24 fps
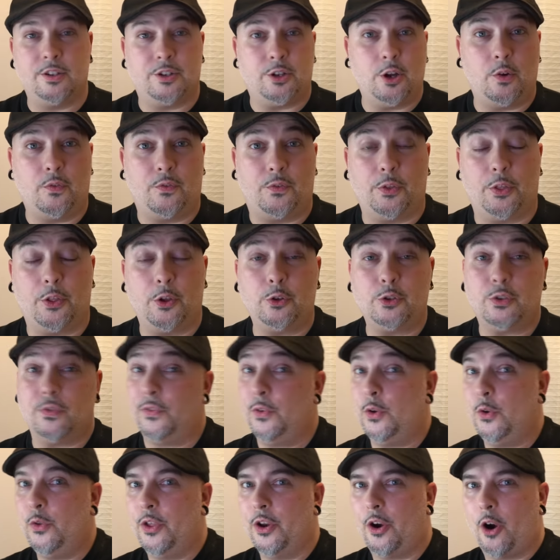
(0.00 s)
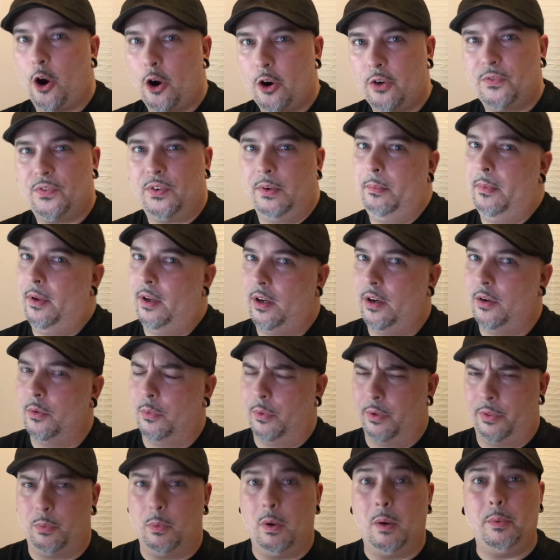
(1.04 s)
So, for those of you that aren't familiar
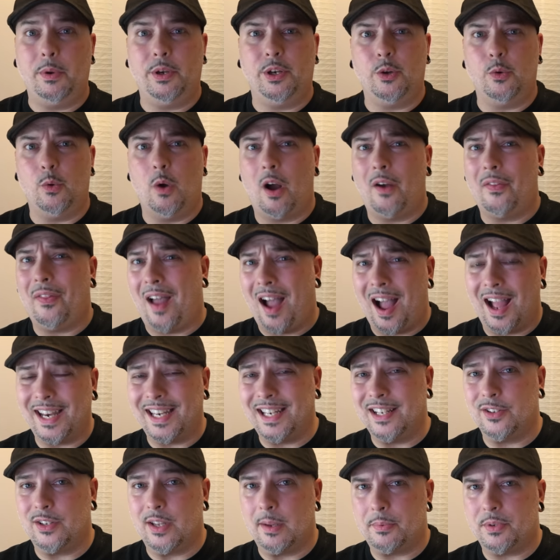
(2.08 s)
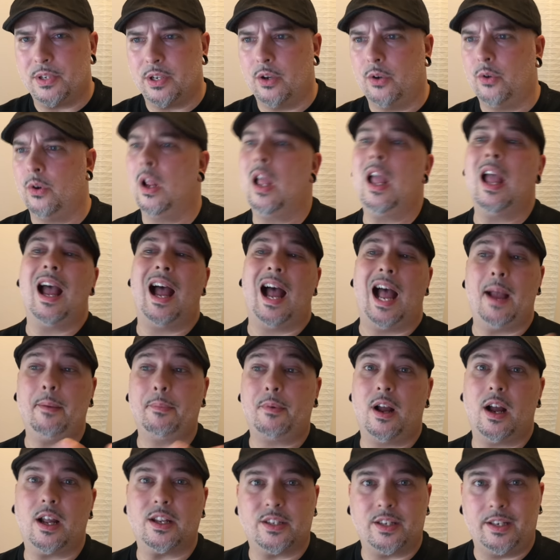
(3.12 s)
with what we do on the Hot Deals episode,
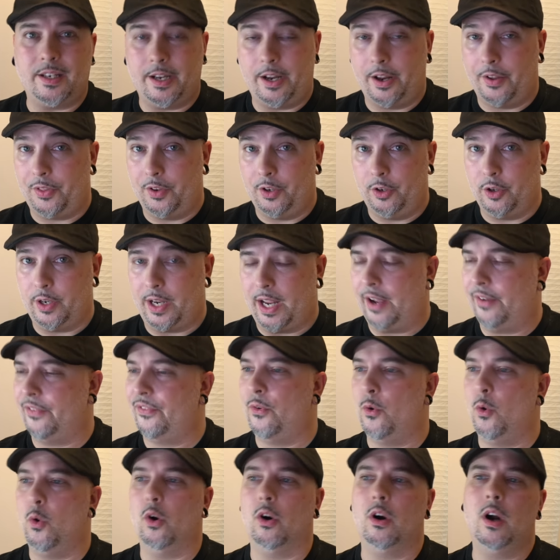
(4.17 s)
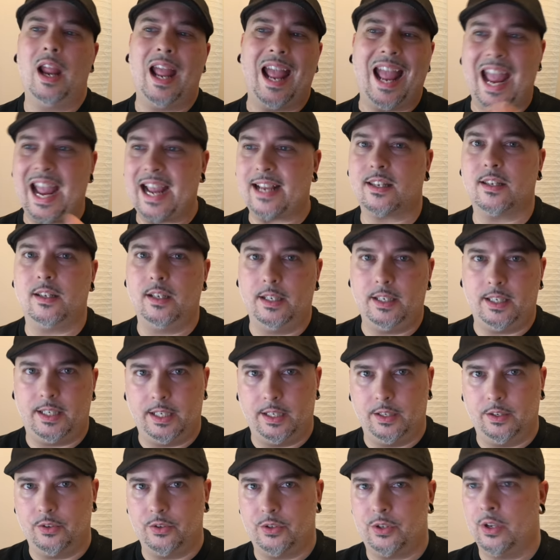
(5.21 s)
I'm constantly on the lookout for excellent
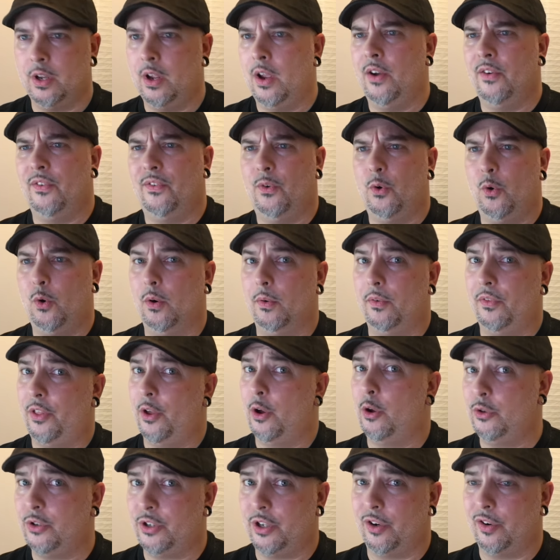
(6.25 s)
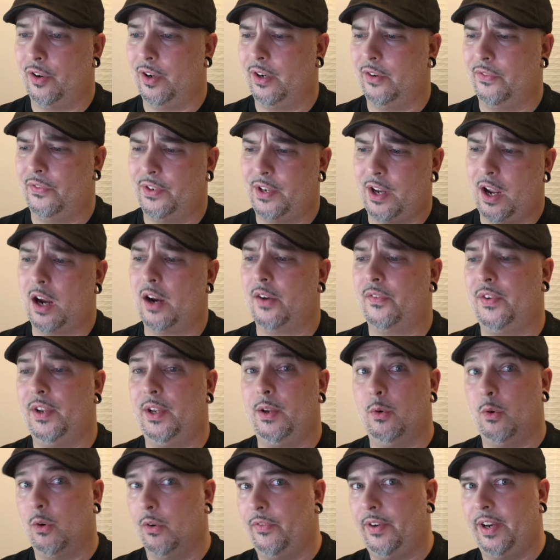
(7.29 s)
deals for those that are into
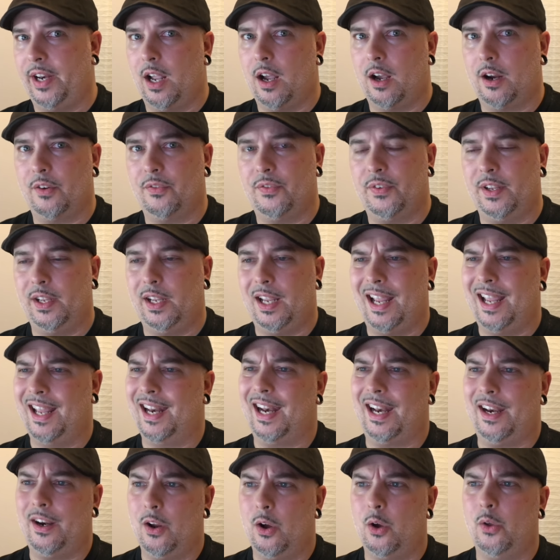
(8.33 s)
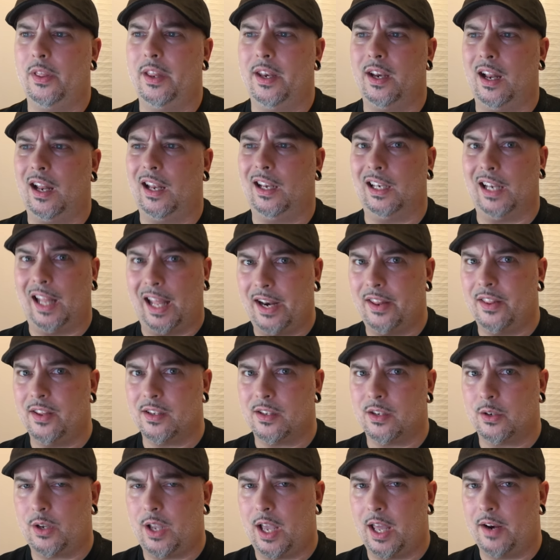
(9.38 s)
photography or videography. And I know that a lot of
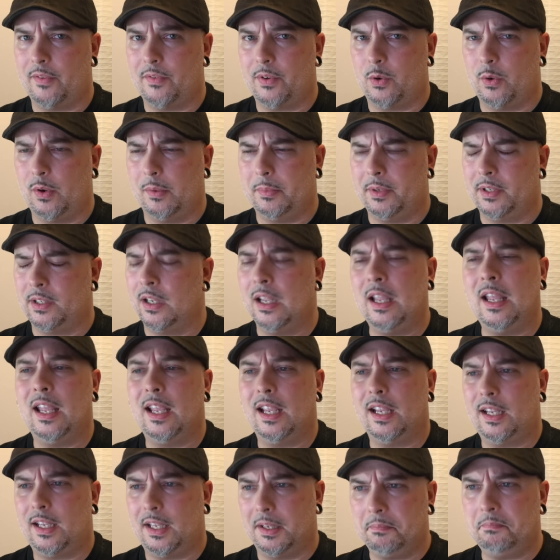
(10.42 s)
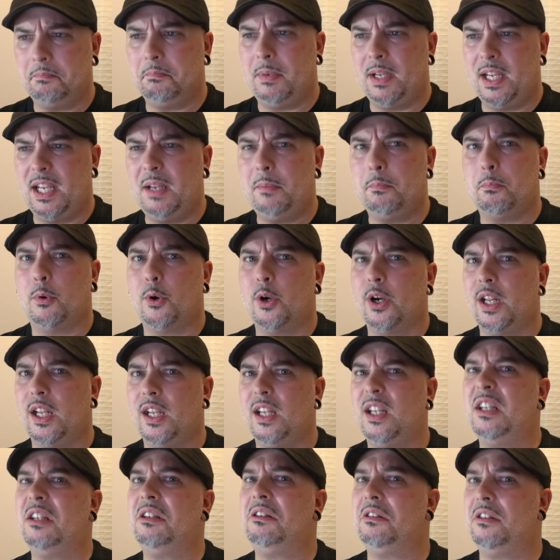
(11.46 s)
this kind of equipment can be
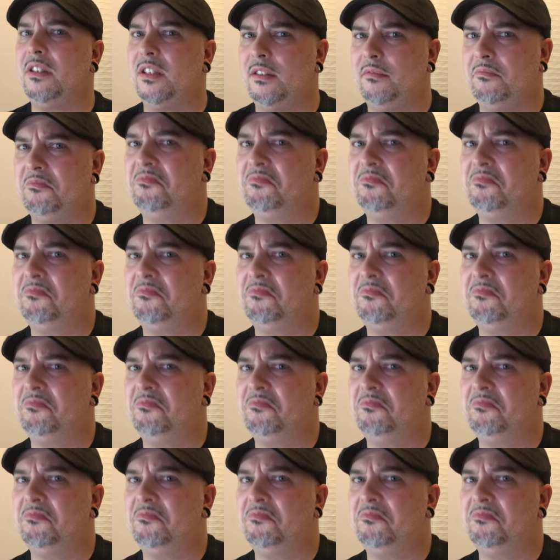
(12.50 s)
pretty